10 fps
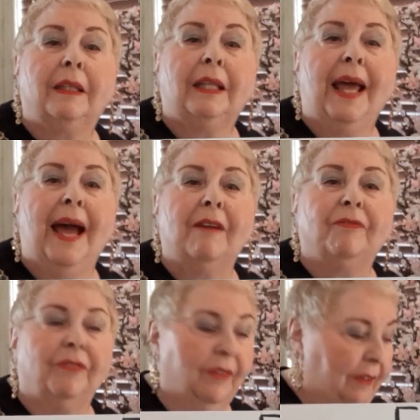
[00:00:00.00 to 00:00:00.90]

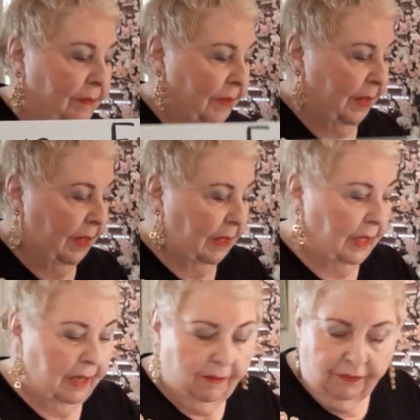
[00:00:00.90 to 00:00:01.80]
Laugh.
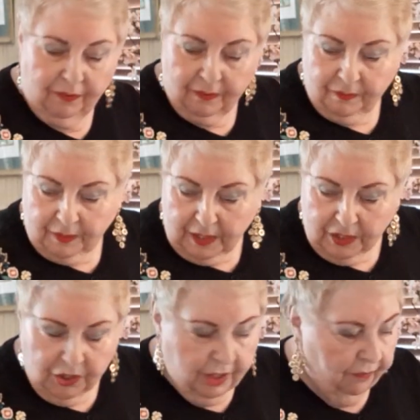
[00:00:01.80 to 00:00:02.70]
Love,
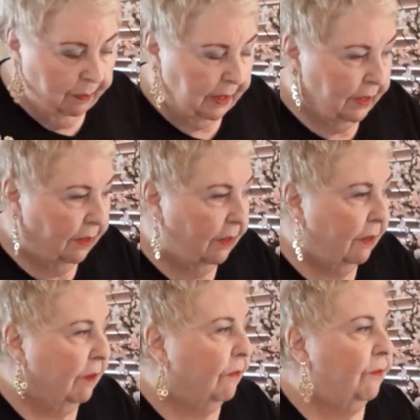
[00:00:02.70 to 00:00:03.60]
achievement,
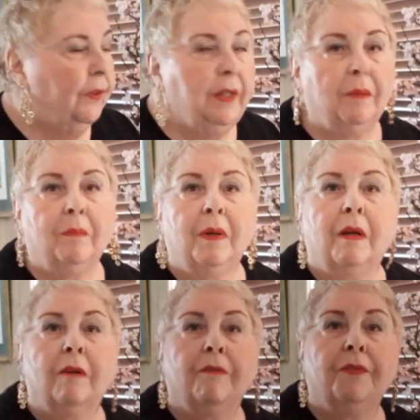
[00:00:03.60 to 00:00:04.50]
freedom,
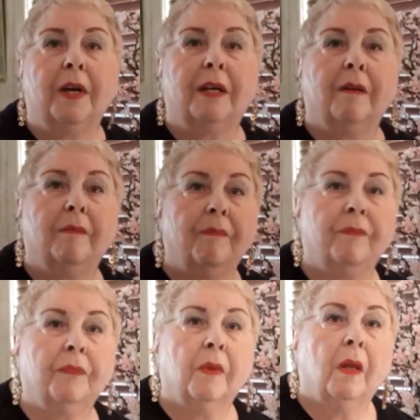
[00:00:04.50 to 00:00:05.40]
fun.
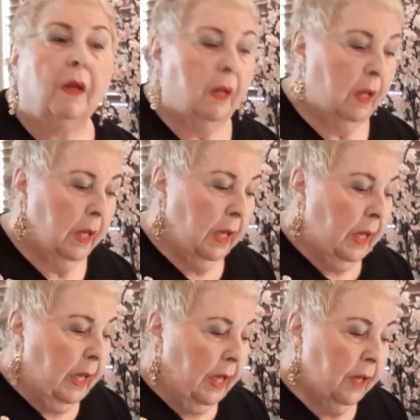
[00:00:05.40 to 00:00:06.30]

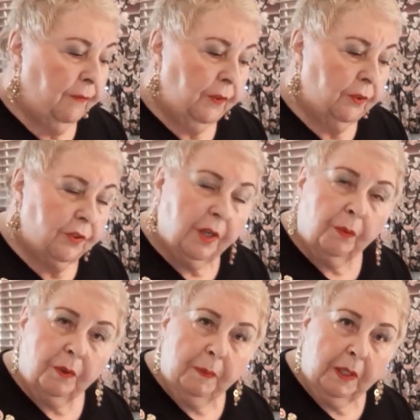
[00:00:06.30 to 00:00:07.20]
If you stick
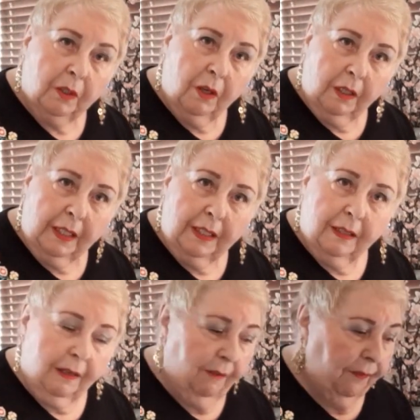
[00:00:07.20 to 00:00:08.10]
with me long
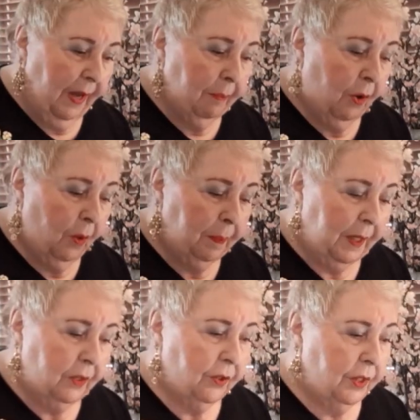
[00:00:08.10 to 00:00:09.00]
enough, I'm
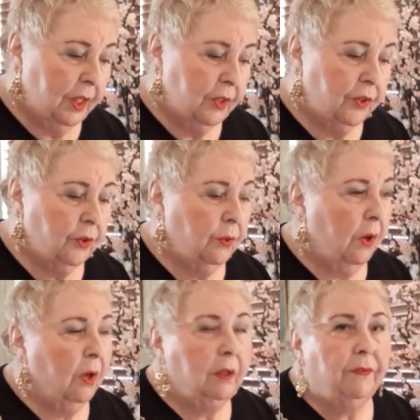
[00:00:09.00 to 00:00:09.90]
hoping to teach you
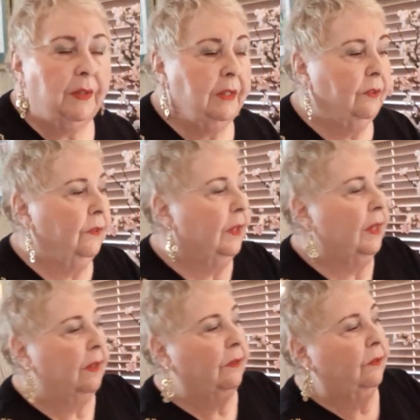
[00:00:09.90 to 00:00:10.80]
all of these
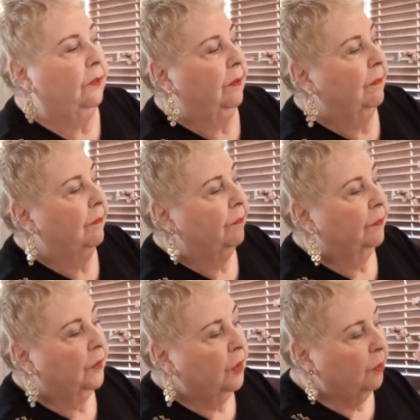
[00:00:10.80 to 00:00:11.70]
things:
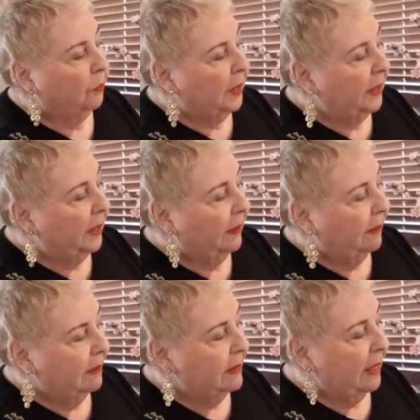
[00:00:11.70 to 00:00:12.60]
note reading,
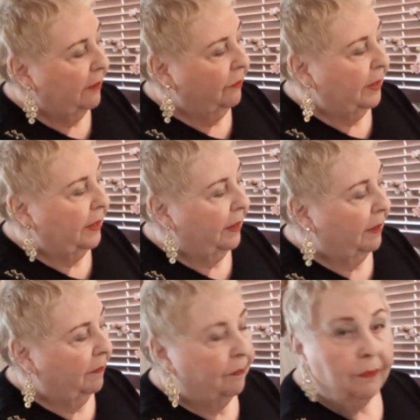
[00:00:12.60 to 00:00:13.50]
sight
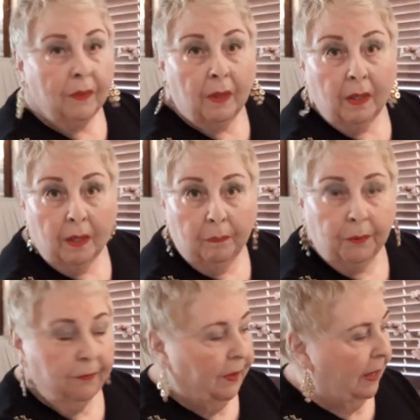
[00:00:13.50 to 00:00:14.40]
reading,
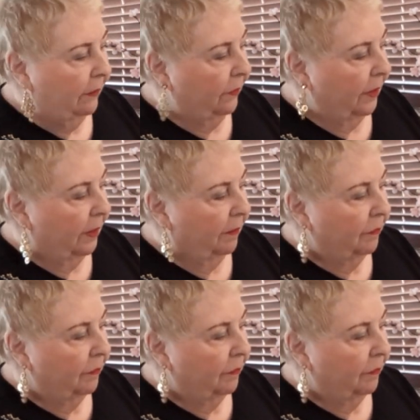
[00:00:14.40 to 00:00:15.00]
improvising,